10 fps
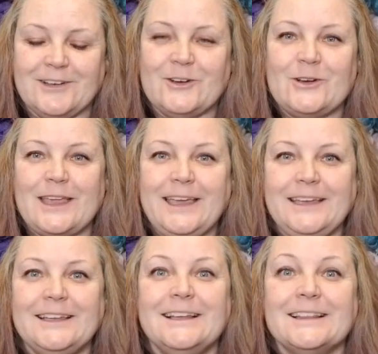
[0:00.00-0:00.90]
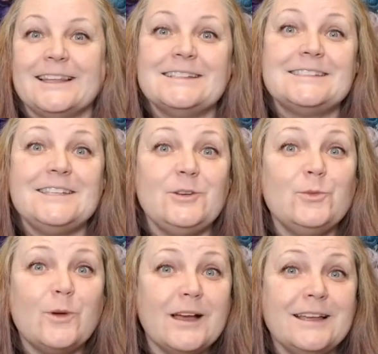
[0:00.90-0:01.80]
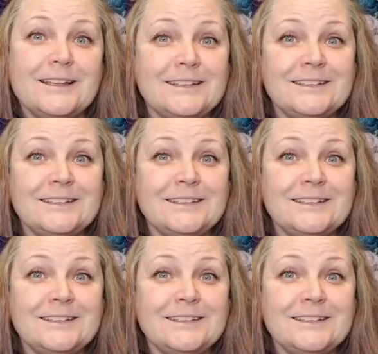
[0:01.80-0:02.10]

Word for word: okay, let's see who won.